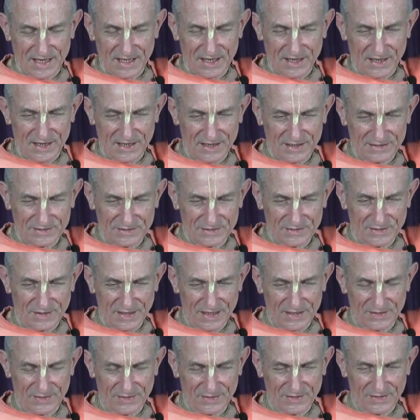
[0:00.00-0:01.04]
to
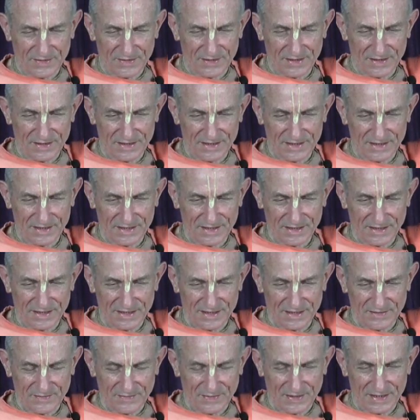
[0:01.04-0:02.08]
Akrura
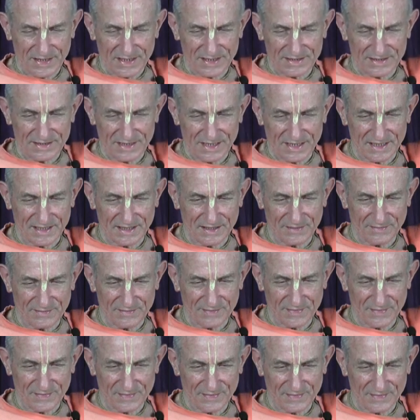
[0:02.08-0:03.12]
when he said
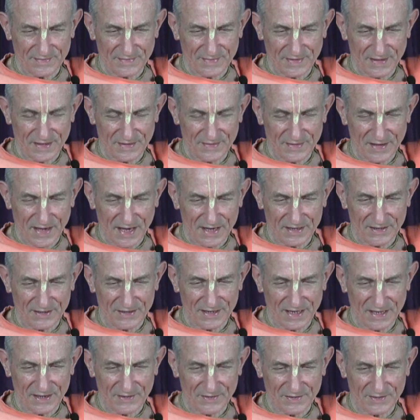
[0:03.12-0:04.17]

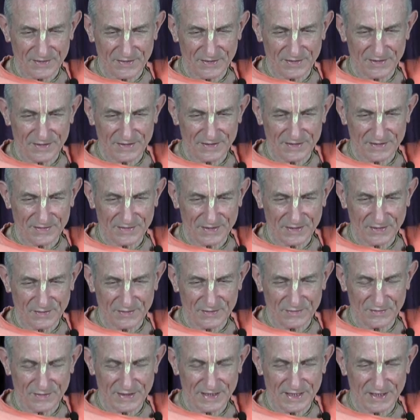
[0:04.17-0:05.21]
Uncle Akrura.
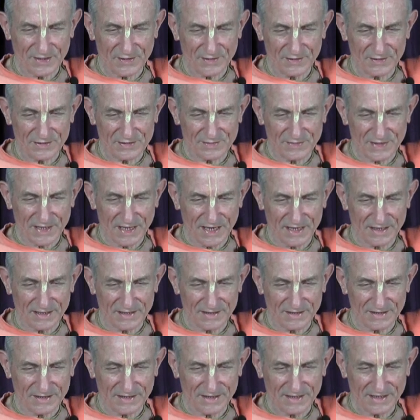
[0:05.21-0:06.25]
When he calls me
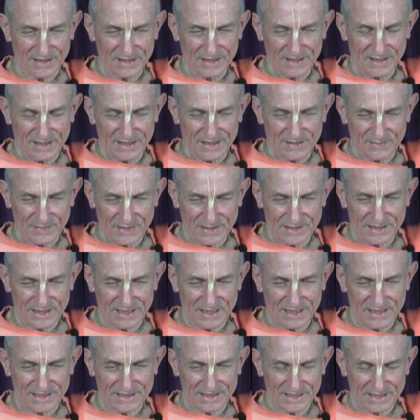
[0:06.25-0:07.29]
uncle, means
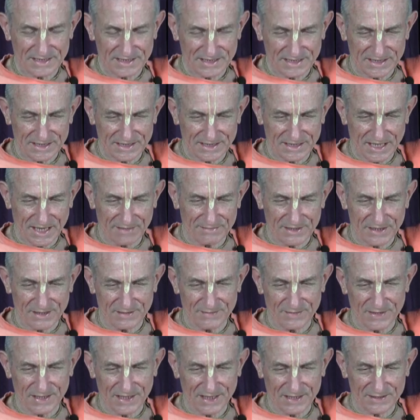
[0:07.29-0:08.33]
he's
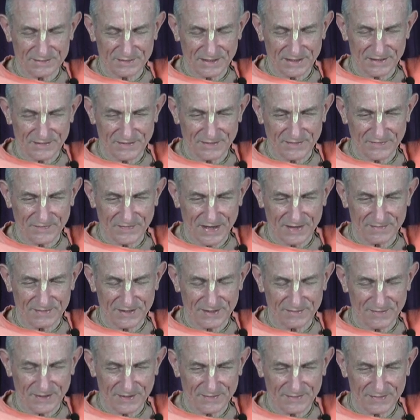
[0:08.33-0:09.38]
accepting me as one of the
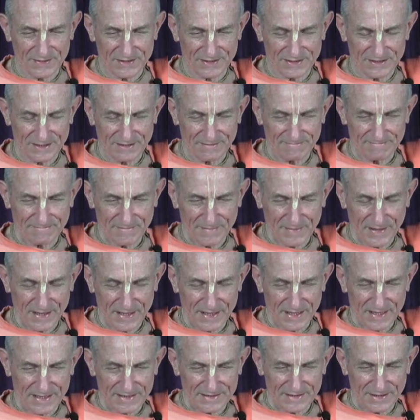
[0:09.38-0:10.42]
family members.
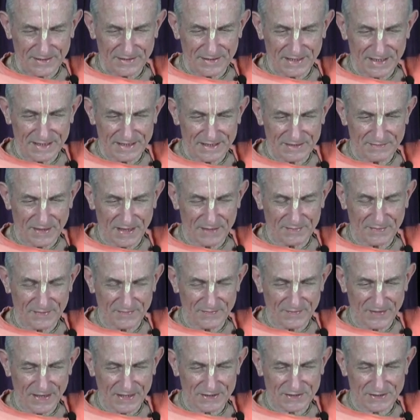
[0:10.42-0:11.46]
So that is my
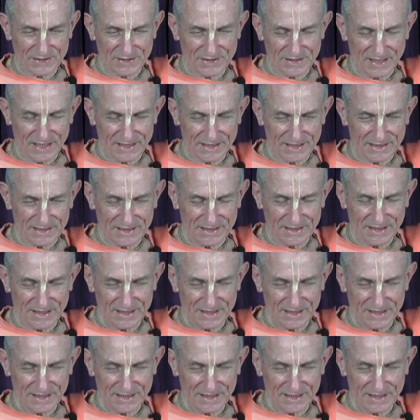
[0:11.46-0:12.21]
perfection. That is,